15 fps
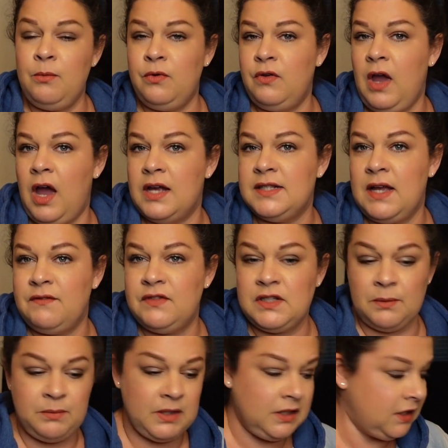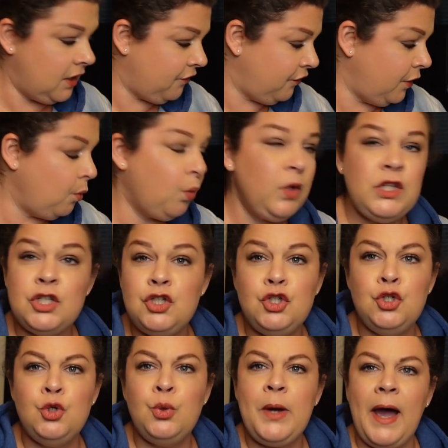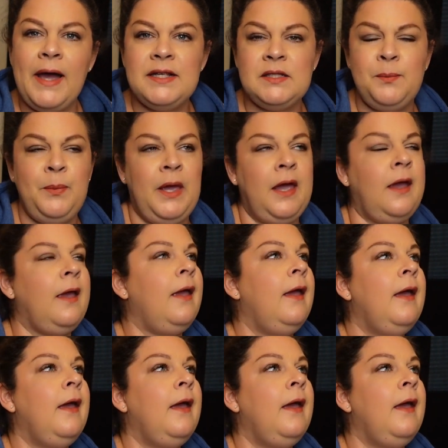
if you guys have something different, what did you guys pick